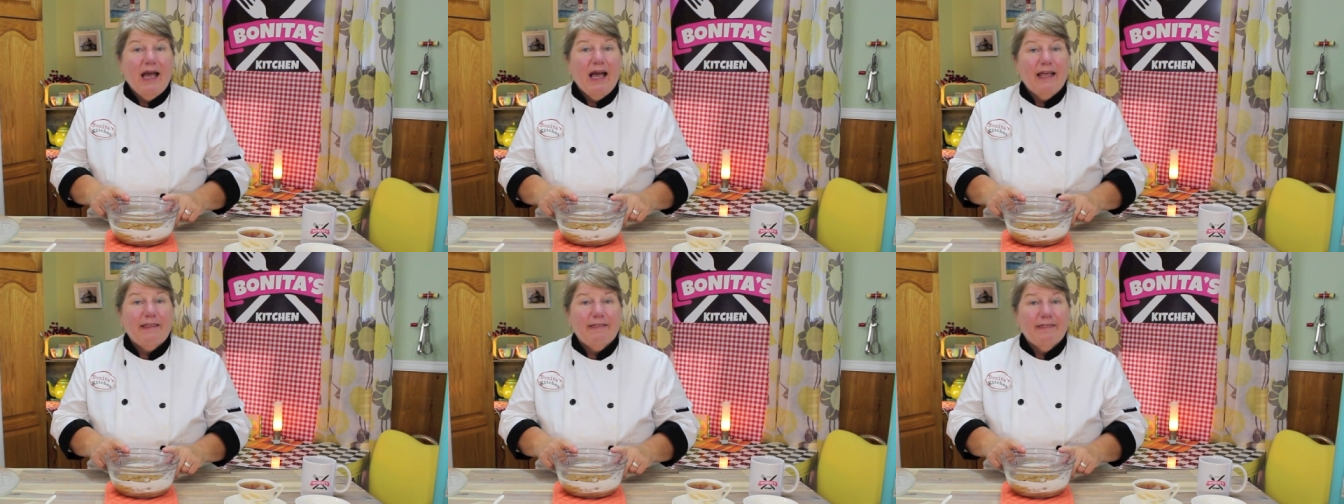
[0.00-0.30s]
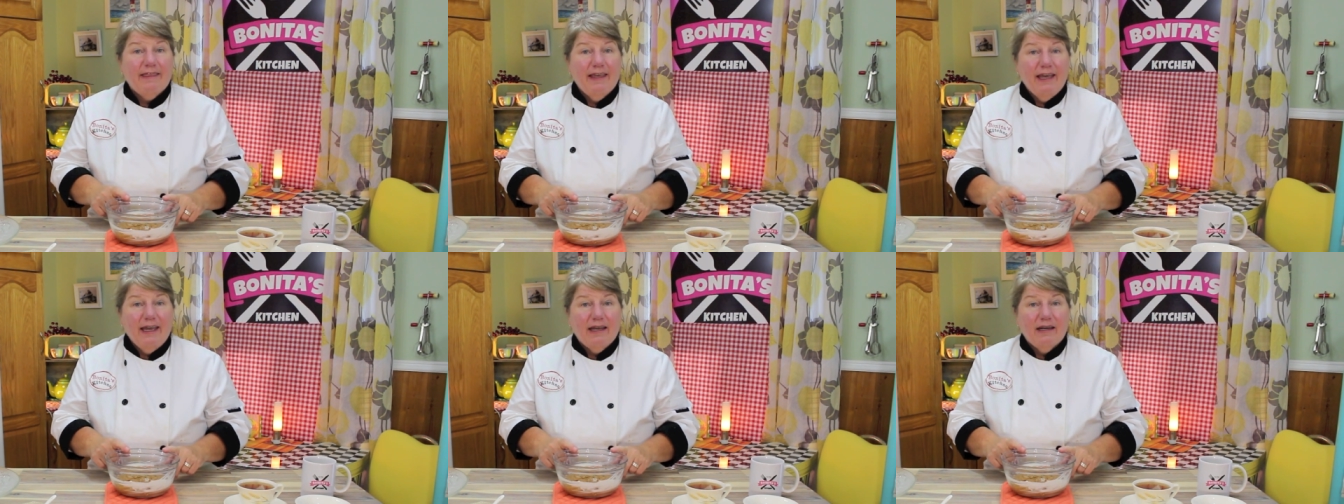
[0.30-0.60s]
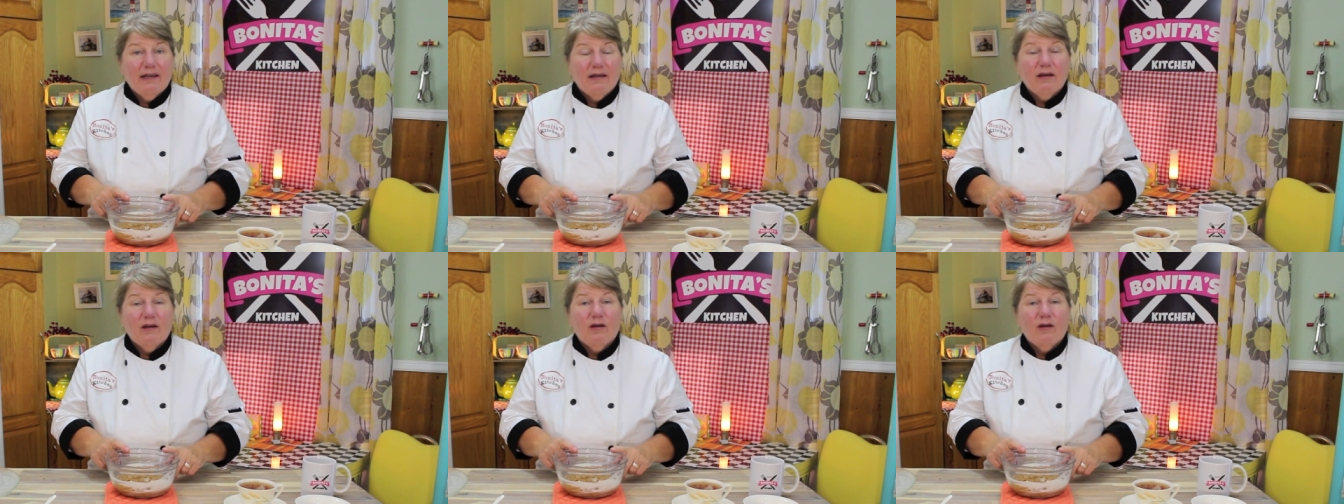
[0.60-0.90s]
And
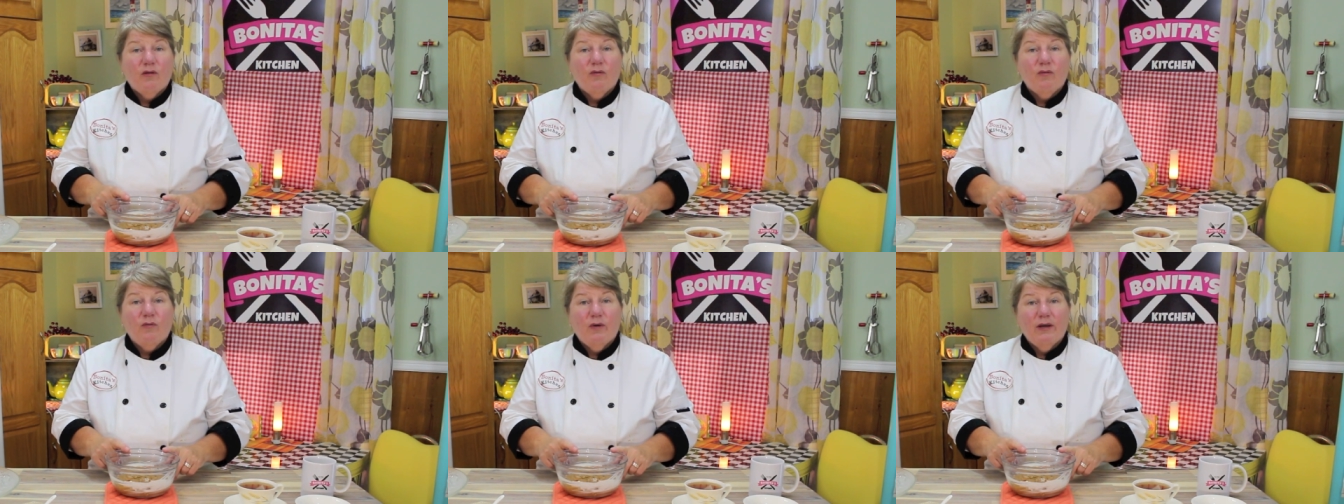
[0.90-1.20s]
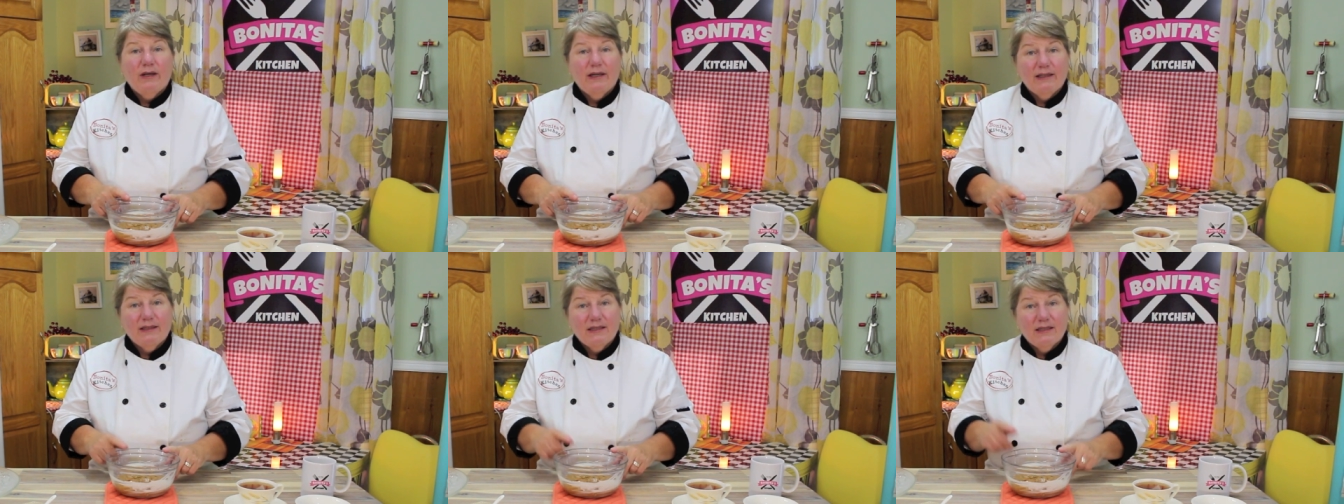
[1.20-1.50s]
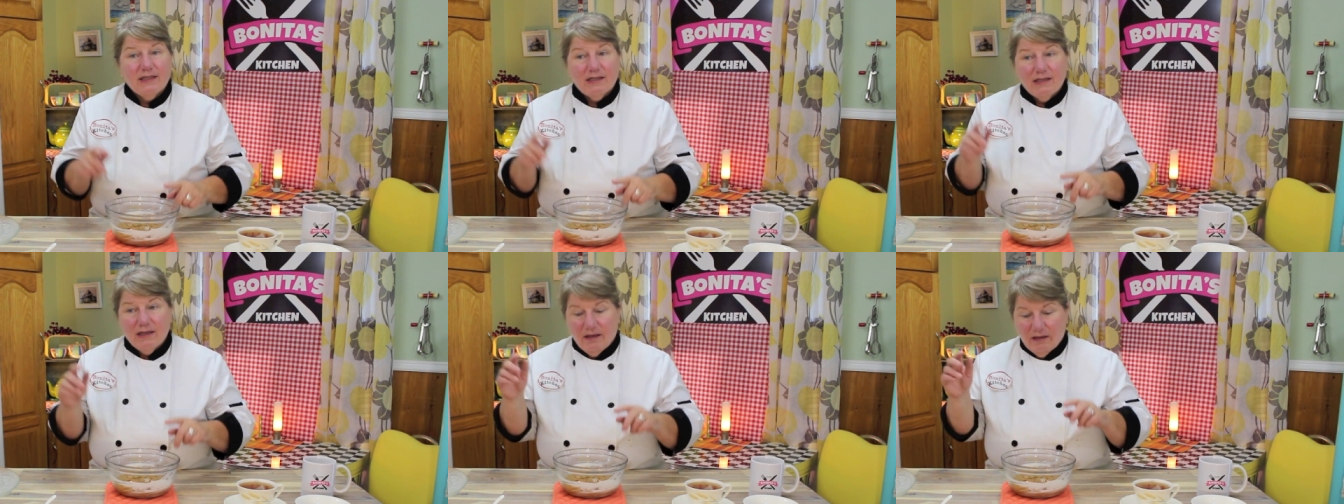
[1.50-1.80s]
then when
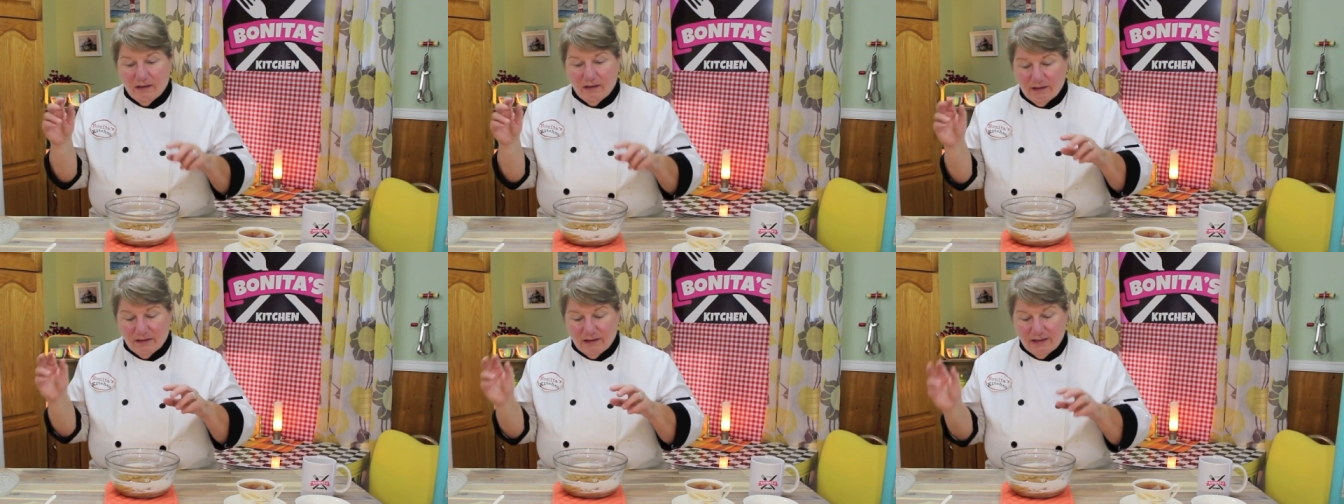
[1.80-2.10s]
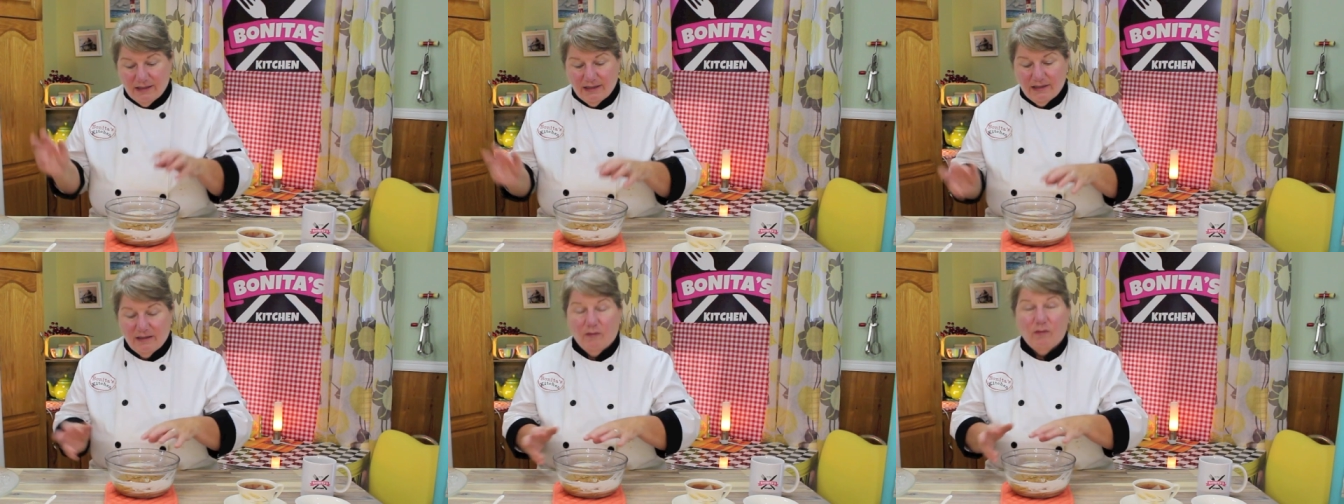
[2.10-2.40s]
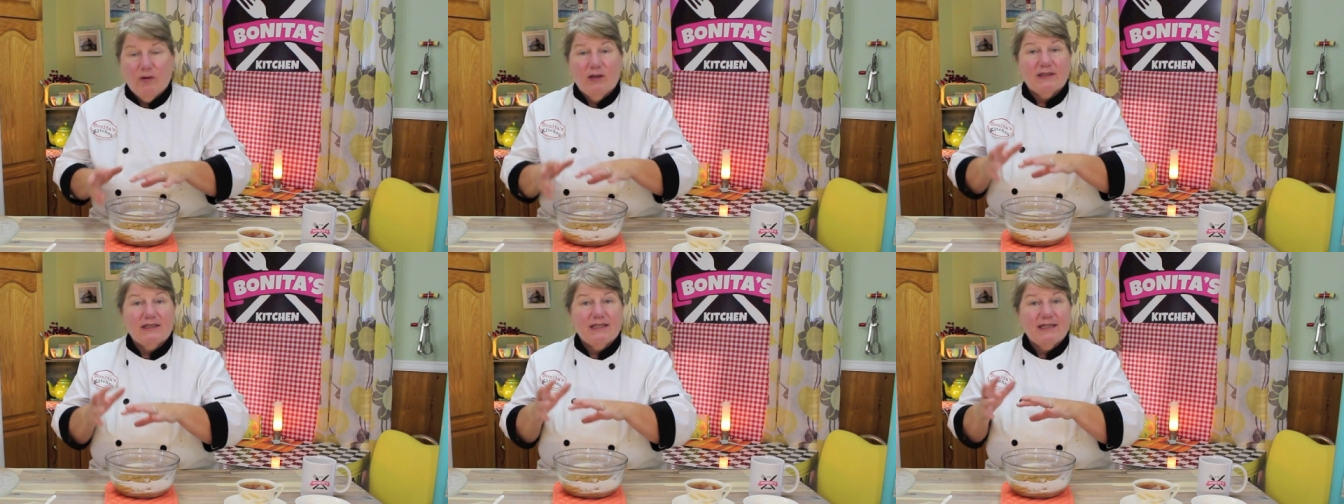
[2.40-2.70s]
it's
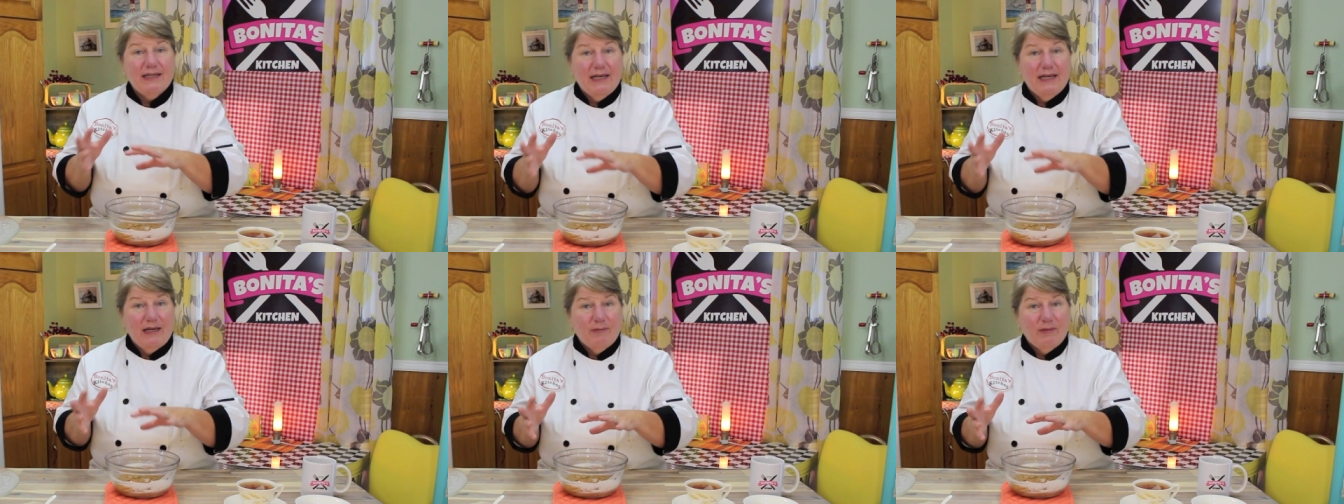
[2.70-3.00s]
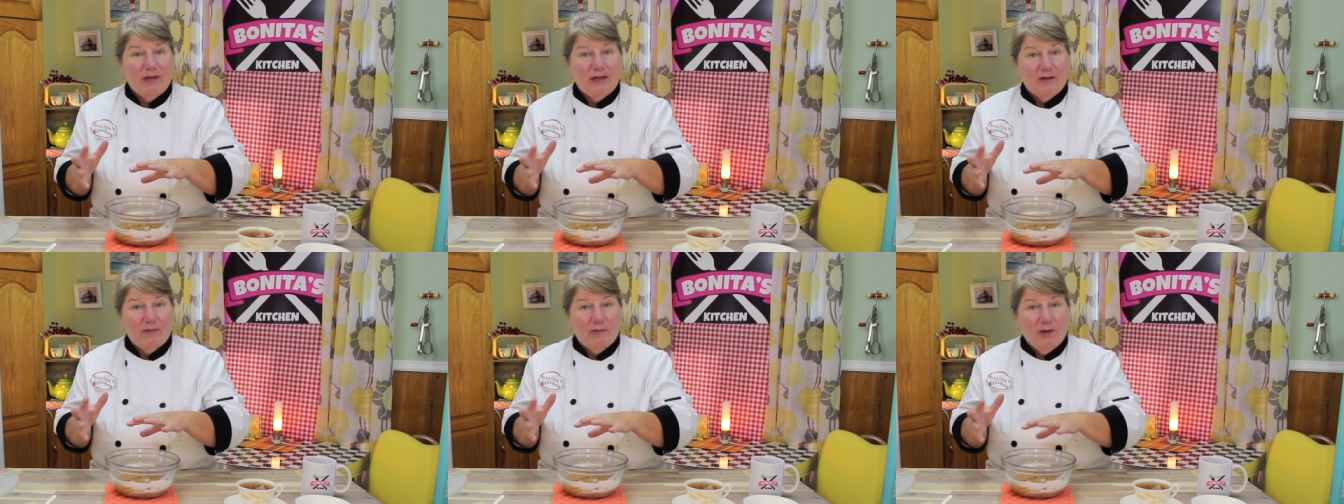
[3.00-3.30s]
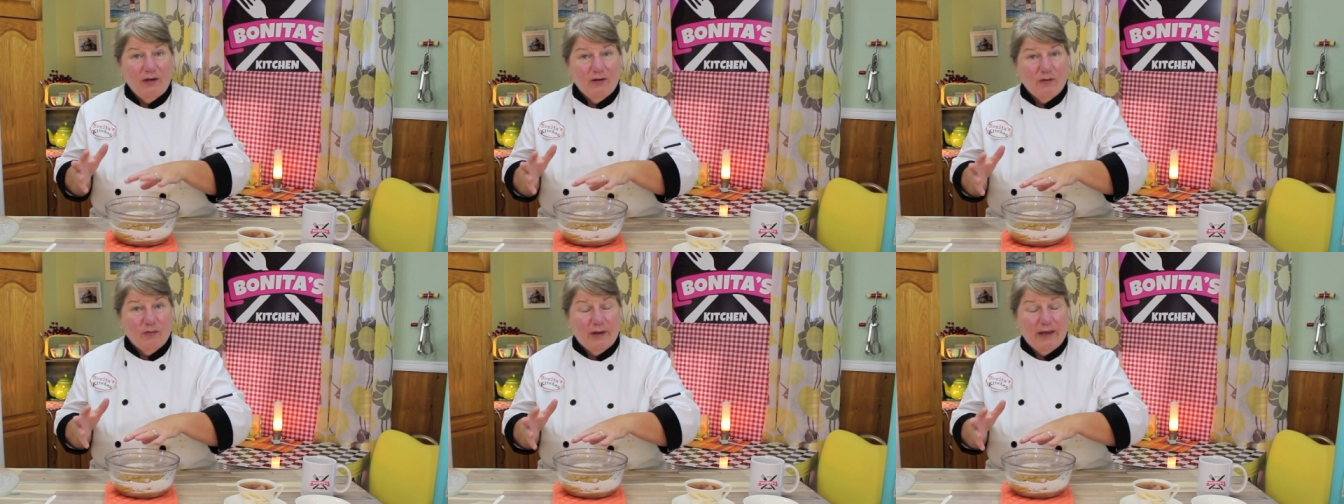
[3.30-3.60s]
well steamed in the
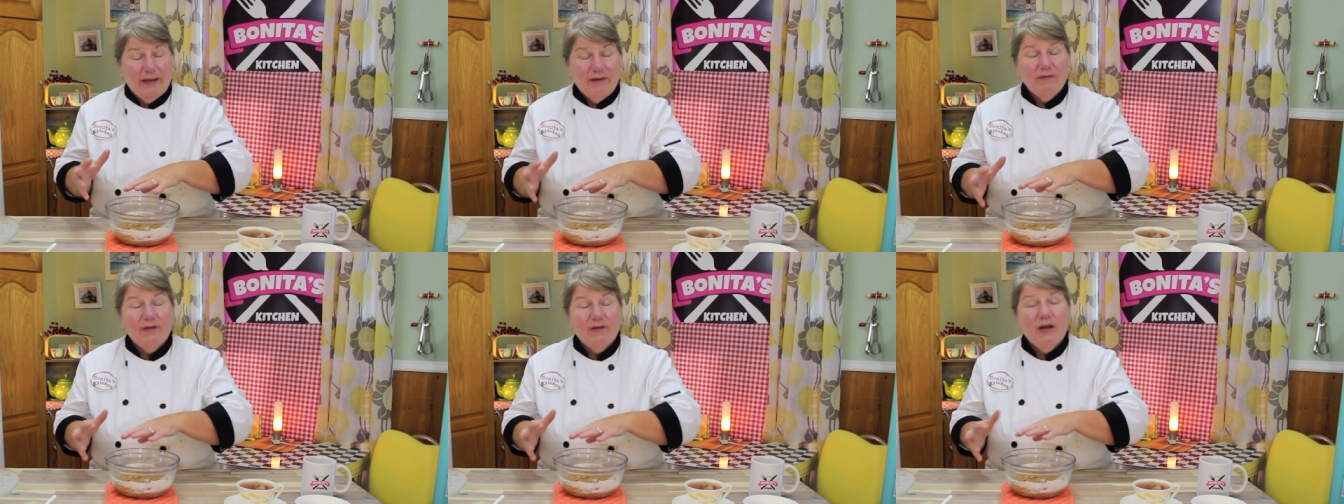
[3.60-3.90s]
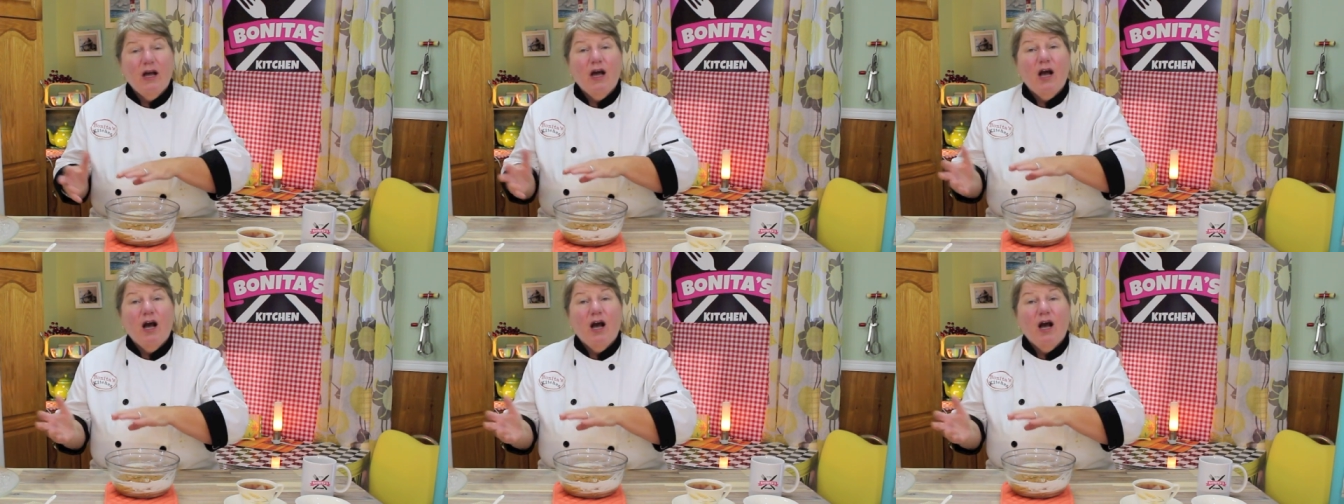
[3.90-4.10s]
microwave,